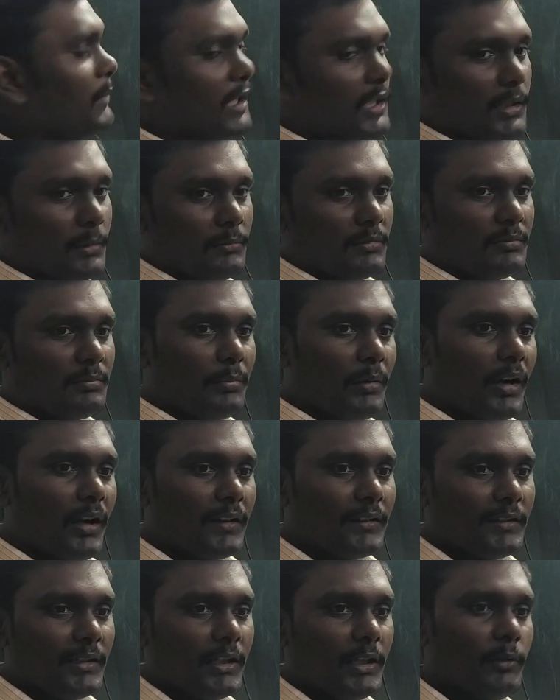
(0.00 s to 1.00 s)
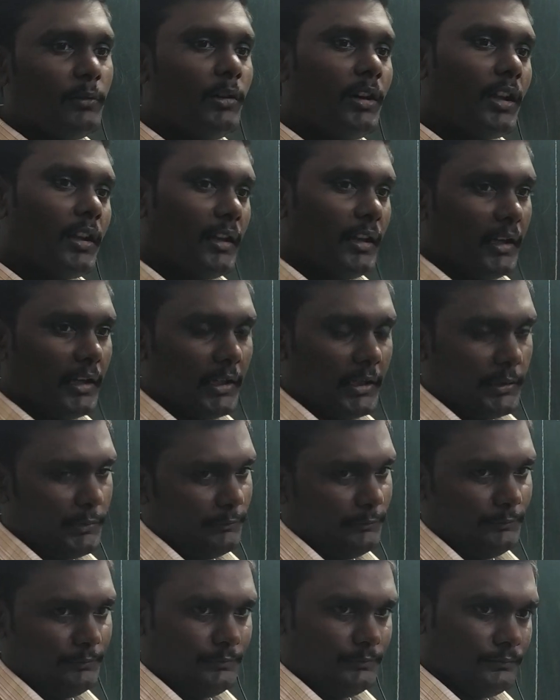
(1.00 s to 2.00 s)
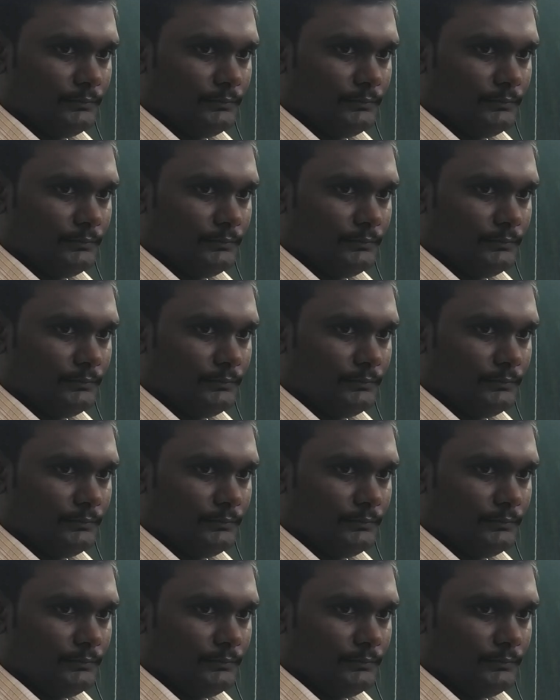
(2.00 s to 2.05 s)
becomes positive or negative.